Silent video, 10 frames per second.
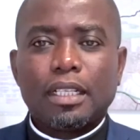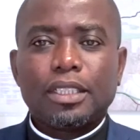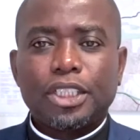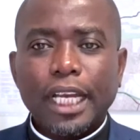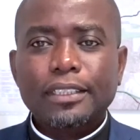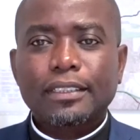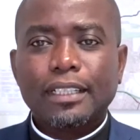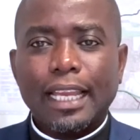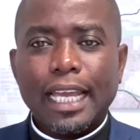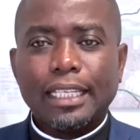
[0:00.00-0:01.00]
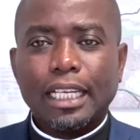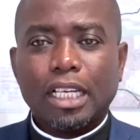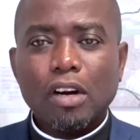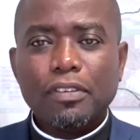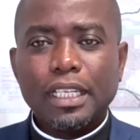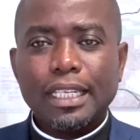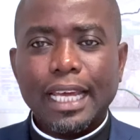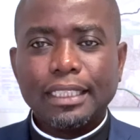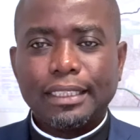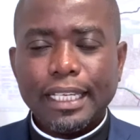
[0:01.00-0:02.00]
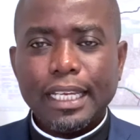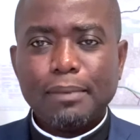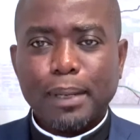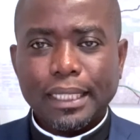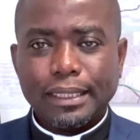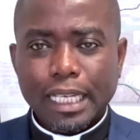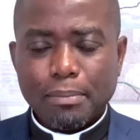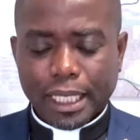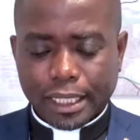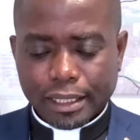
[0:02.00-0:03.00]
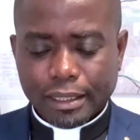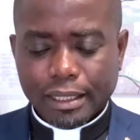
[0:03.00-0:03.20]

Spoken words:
Just like the COVID-19 pandemic